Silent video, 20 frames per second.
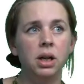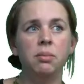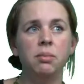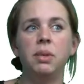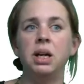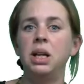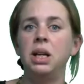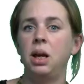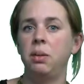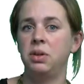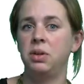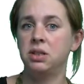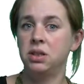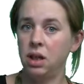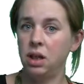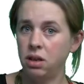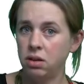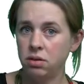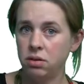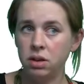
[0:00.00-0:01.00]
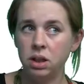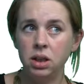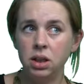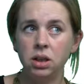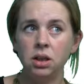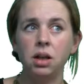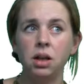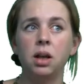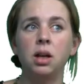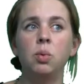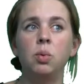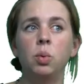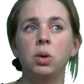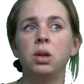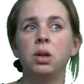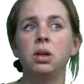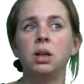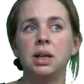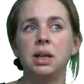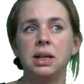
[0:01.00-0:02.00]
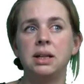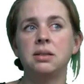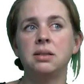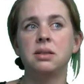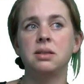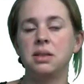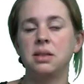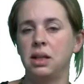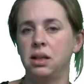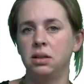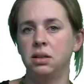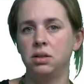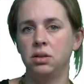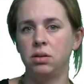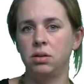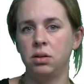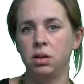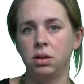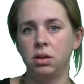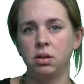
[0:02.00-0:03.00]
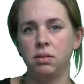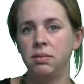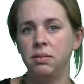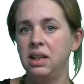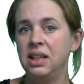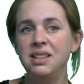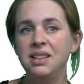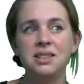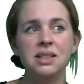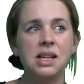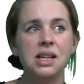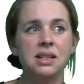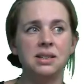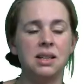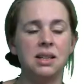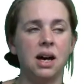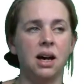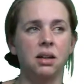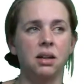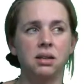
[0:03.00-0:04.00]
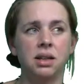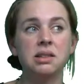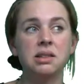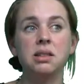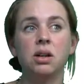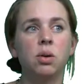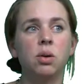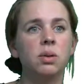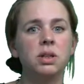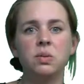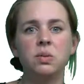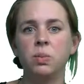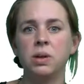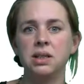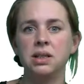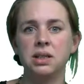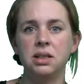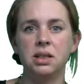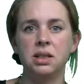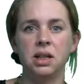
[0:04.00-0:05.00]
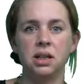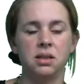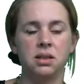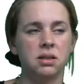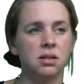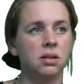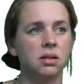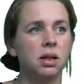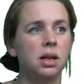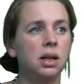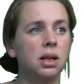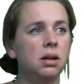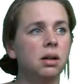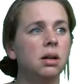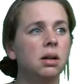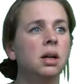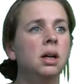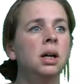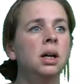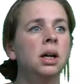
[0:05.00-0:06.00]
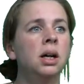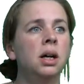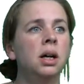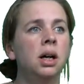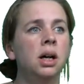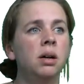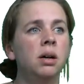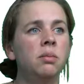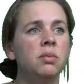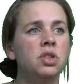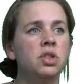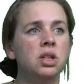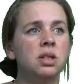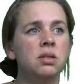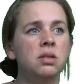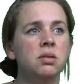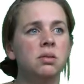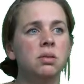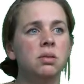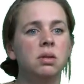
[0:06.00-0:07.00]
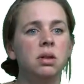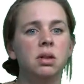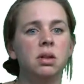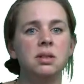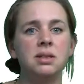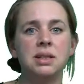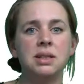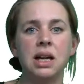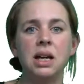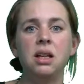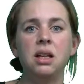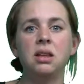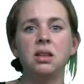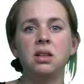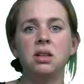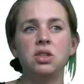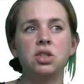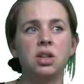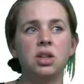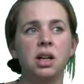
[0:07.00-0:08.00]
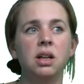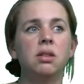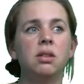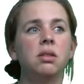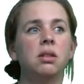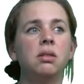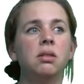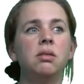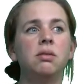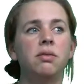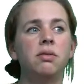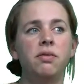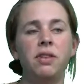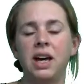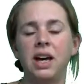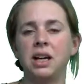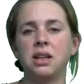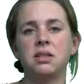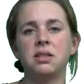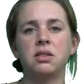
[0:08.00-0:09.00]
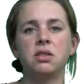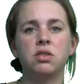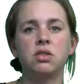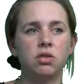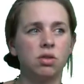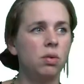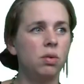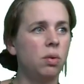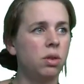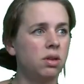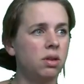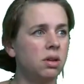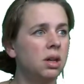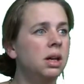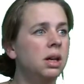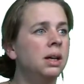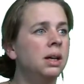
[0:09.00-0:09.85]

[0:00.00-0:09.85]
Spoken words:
My name is Katrin. I work as a sales clerk. Easy as that. That's always present tense, okay? Just to state the general facts and truths.